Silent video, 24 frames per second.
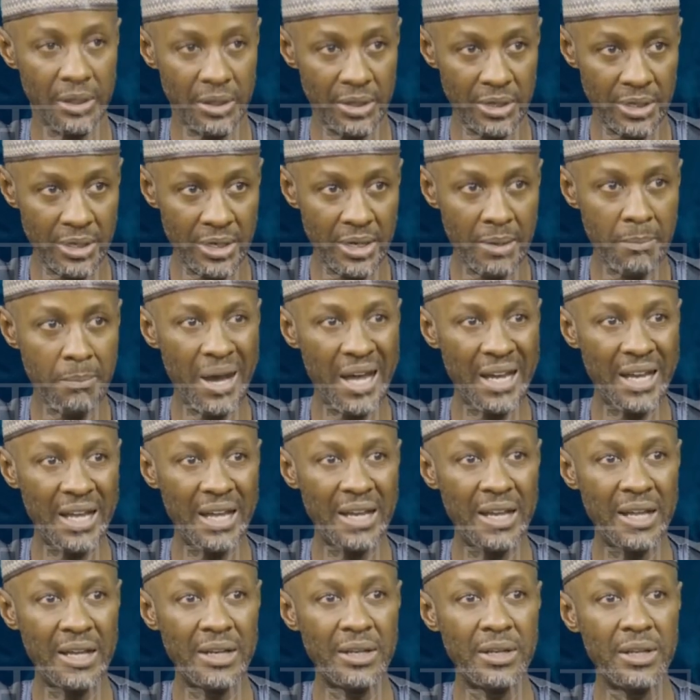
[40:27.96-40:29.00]
in a
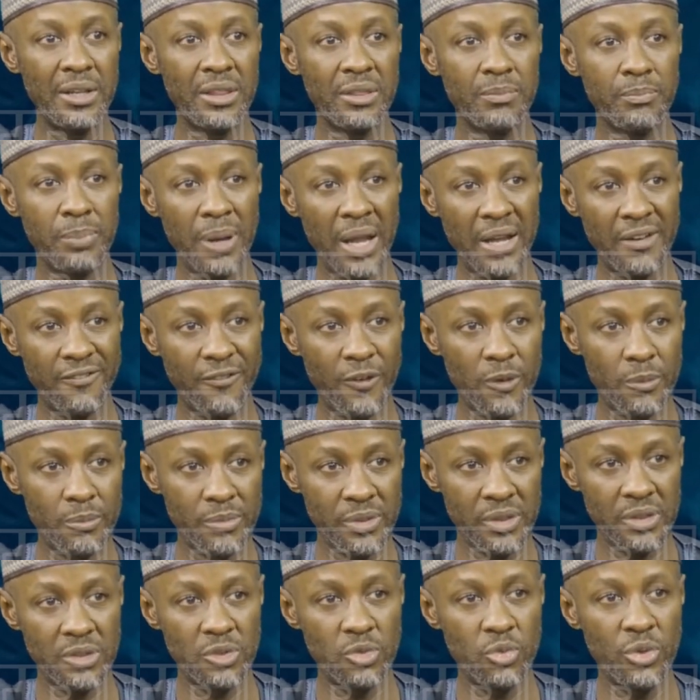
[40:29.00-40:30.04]
manner that these
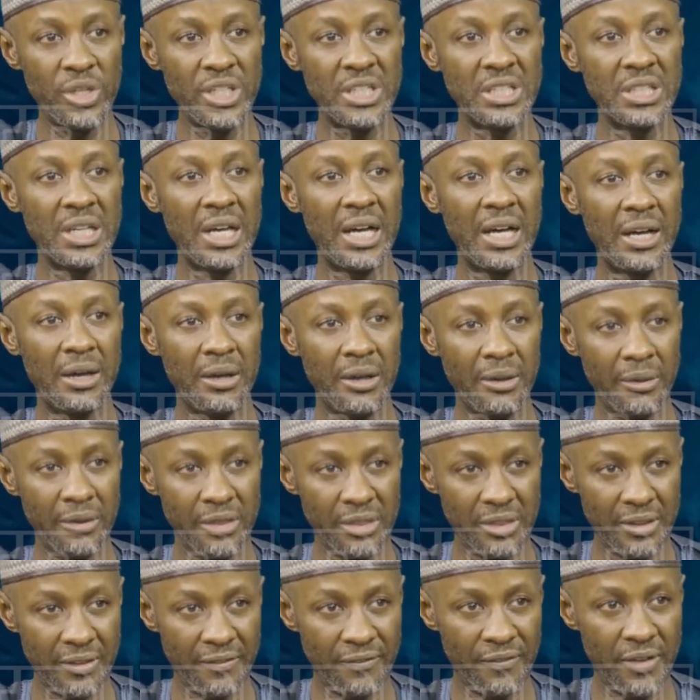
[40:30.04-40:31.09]
platforms, Twitter,
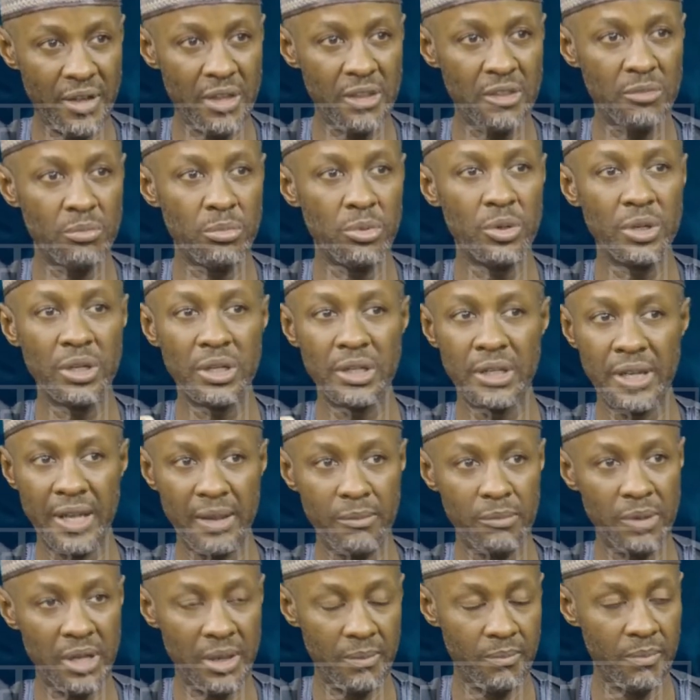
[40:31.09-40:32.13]
Facebook,
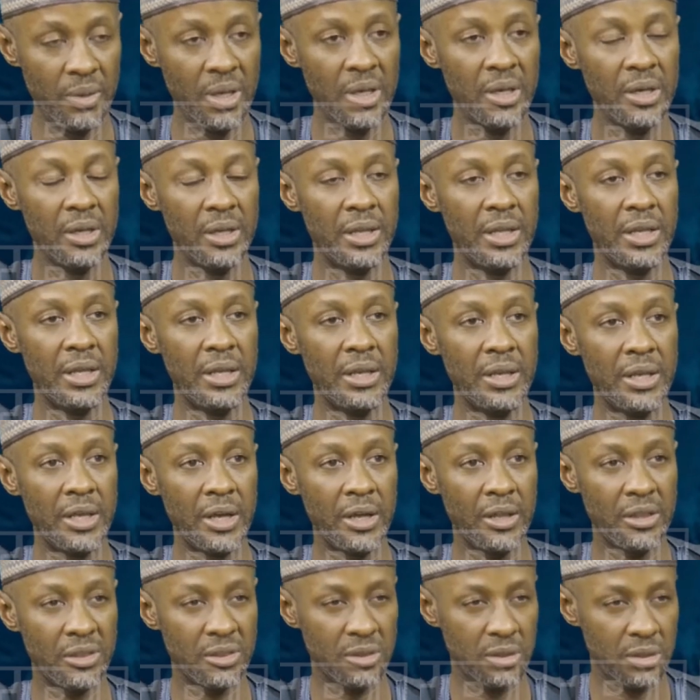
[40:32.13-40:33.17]
name them, mm. they,
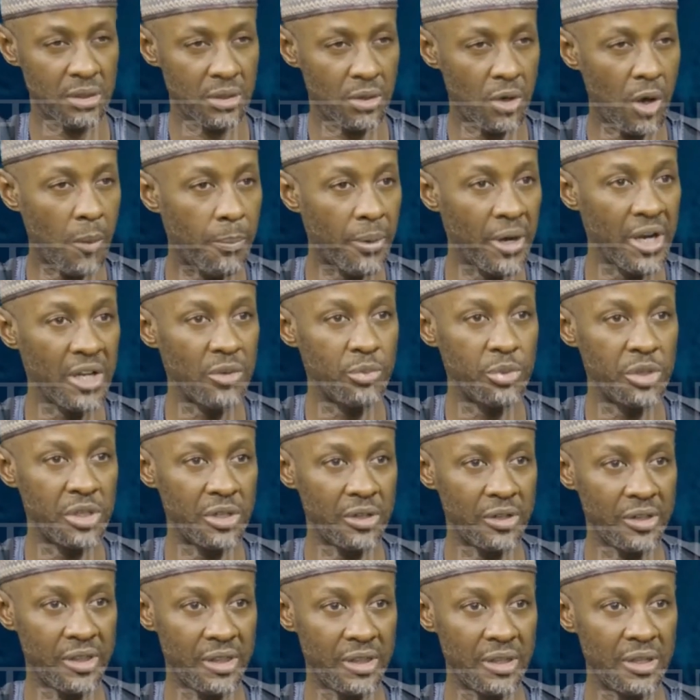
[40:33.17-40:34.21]
they cooperate with
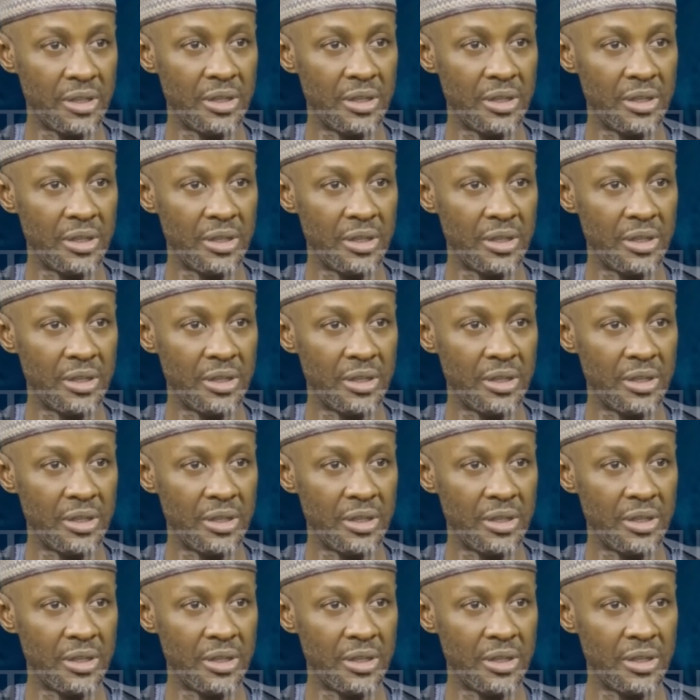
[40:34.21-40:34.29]
us.